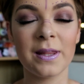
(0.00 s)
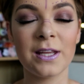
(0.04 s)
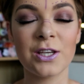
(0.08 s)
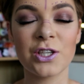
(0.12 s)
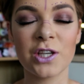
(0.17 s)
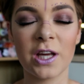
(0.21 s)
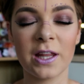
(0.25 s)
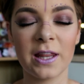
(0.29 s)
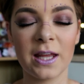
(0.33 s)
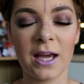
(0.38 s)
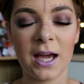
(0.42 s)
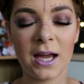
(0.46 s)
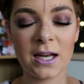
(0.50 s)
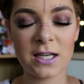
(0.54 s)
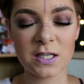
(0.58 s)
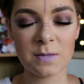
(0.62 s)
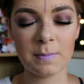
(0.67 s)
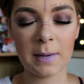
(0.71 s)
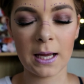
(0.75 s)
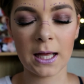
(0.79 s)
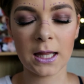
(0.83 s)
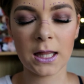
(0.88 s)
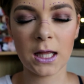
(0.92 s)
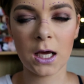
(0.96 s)
each other and to
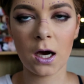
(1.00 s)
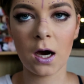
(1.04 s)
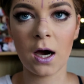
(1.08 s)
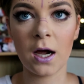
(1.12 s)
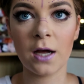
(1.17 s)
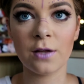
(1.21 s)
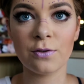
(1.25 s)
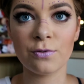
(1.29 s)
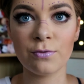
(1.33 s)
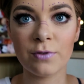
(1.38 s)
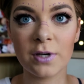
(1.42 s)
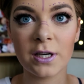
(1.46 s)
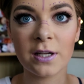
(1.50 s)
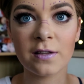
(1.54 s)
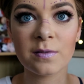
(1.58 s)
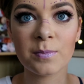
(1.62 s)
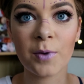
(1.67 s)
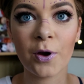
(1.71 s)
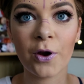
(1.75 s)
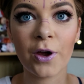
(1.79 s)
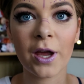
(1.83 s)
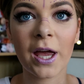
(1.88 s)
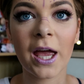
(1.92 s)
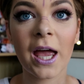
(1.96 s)
make the eyes really
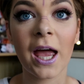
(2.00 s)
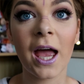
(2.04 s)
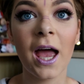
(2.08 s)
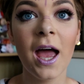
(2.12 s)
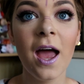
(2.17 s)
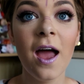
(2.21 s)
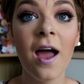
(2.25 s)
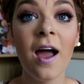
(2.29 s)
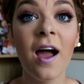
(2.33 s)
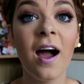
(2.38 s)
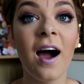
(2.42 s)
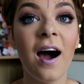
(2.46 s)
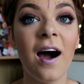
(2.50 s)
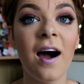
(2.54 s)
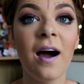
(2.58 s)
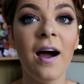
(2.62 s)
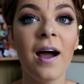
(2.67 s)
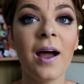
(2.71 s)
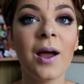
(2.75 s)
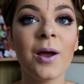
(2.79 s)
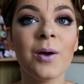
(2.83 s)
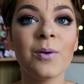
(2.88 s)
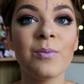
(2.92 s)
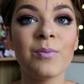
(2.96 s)
smoky.
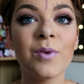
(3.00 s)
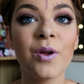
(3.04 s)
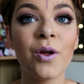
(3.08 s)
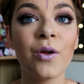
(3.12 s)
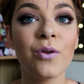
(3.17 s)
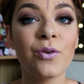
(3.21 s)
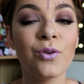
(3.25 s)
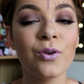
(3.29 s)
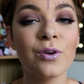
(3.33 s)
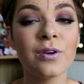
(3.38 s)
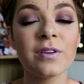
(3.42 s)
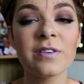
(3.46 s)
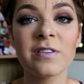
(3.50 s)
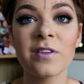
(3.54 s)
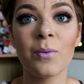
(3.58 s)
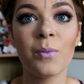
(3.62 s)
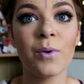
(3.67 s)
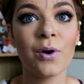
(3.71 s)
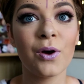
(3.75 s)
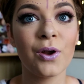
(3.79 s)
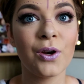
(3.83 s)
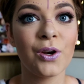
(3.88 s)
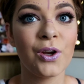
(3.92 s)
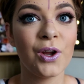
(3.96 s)
I'm not
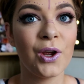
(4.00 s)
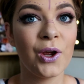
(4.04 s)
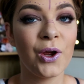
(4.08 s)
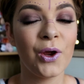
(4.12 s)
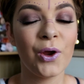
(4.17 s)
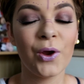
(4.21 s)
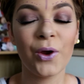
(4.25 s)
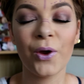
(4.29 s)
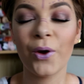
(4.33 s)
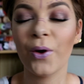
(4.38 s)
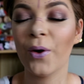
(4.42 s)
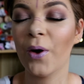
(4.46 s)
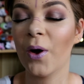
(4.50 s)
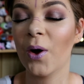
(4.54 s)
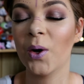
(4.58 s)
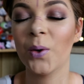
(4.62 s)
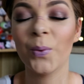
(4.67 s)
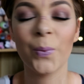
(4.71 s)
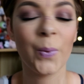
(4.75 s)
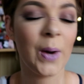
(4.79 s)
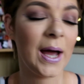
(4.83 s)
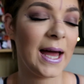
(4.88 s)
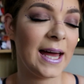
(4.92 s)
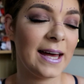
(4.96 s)
someone who
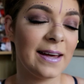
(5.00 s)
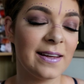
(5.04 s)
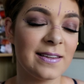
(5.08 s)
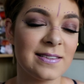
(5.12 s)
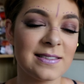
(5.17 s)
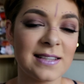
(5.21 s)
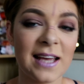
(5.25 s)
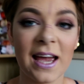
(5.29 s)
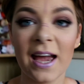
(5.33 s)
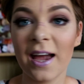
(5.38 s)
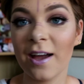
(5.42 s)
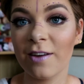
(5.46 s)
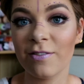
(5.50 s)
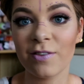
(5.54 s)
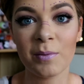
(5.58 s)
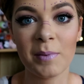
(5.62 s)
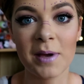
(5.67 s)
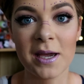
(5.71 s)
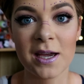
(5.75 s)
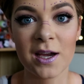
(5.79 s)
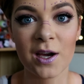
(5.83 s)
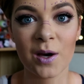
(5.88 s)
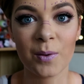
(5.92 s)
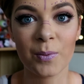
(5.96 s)
wears heavy
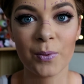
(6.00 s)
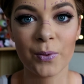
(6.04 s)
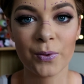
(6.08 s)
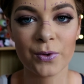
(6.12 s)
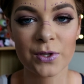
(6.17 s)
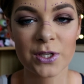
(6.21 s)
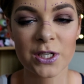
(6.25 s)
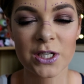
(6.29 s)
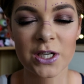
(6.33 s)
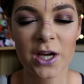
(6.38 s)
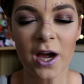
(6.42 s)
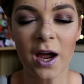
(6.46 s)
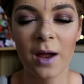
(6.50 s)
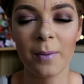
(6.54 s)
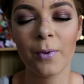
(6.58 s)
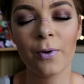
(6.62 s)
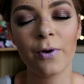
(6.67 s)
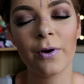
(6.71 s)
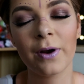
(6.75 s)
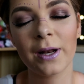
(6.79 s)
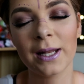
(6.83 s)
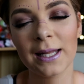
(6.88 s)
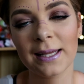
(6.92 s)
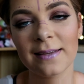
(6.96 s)
makeup all the time
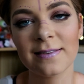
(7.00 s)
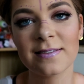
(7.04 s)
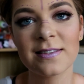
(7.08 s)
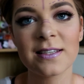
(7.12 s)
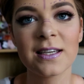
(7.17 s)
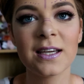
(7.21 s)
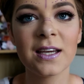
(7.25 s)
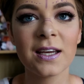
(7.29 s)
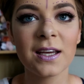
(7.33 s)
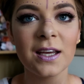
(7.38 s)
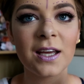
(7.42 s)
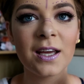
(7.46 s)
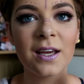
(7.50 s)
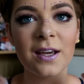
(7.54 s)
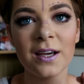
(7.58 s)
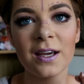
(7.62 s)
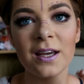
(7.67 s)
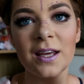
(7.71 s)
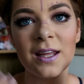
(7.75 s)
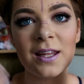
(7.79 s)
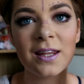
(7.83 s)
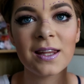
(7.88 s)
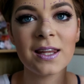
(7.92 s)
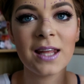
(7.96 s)
or at least
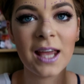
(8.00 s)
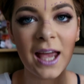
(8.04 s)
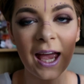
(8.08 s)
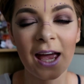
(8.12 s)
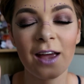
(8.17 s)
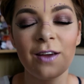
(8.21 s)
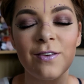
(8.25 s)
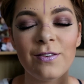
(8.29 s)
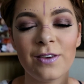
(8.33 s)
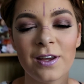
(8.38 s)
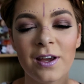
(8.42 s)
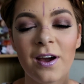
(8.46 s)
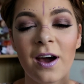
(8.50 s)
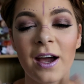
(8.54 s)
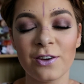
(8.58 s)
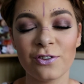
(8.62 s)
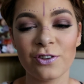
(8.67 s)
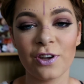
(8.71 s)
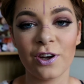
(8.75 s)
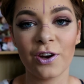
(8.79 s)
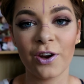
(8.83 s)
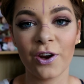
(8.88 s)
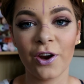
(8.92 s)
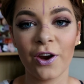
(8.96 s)
heavy
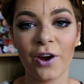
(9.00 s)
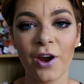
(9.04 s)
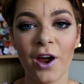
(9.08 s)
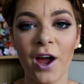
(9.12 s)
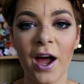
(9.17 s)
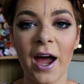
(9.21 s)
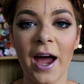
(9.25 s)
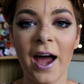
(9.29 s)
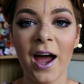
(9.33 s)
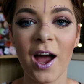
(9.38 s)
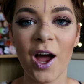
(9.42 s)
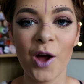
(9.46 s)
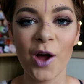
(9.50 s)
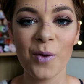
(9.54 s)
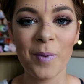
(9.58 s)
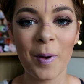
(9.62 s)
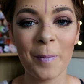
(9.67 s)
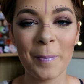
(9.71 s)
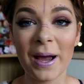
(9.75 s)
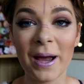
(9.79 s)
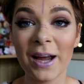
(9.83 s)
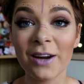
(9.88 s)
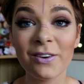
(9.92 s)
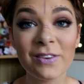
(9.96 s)
eyeshadow um,
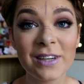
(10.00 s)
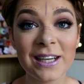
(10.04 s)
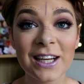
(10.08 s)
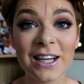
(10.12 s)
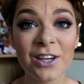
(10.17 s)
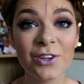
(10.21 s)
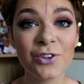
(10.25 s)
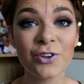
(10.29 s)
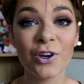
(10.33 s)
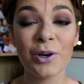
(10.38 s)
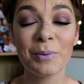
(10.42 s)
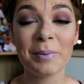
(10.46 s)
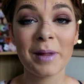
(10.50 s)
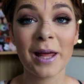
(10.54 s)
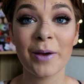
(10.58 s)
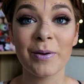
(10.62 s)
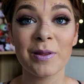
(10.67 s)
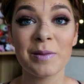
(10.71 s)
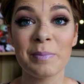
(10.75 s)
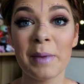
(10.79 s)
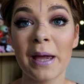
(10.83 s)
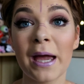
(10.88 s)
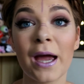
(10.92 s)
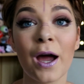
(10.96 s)
but I really enjoy playing
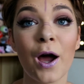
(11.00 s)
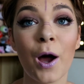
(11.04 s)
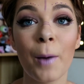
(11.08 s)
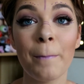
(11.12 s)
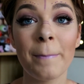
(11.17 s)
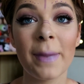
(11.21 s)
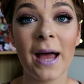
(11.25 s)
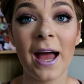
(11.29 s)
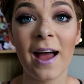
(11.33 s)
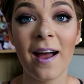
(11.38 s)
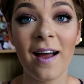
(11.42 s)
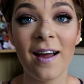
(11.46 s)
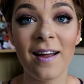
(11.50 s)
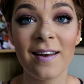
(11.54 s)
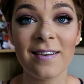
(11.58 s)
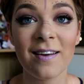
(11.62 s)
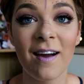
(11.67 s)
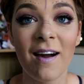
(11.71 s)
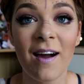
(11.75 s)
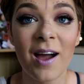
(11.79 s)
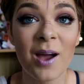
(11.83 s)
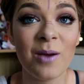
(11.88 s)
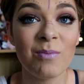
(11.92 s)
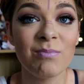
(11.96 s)
with makeup and
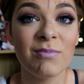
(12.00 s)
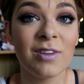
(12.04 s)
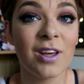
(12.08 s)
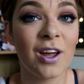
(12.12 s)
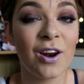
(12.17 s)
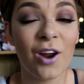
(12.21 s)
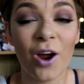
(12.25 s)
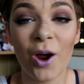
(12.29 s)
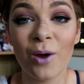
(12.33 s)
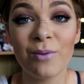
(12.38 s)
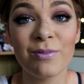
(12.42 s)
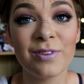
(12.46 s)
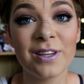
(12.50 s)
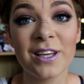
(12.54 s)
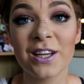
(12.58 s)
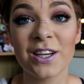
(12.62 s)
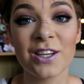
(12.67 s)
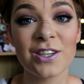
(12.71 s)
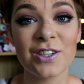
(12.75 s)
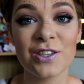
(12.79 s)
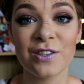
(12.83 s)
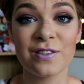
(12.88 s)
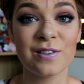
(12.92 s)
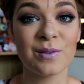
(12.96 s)
I'm gonna, hopefully
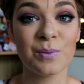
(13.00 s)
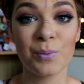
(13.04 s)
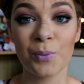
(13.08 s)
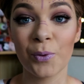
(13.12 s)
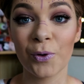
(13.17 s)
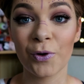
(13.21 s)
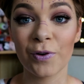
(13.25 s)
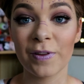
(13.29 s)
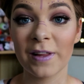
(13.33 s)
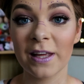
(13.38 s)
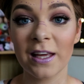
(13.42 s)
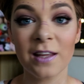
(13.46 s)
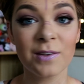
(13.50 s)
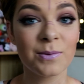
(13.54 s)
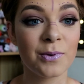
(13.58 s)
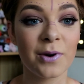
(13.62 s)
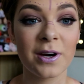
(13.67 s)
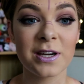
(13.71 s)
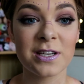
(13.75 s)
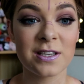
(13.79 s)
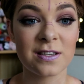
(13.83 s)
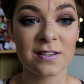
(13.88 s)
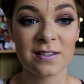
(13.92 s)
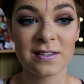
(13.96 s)
going to do some more of these where
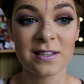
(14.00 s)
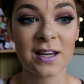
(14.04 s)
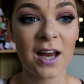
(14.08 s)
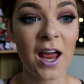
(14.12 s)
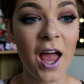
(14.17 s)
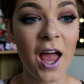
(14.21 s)
I just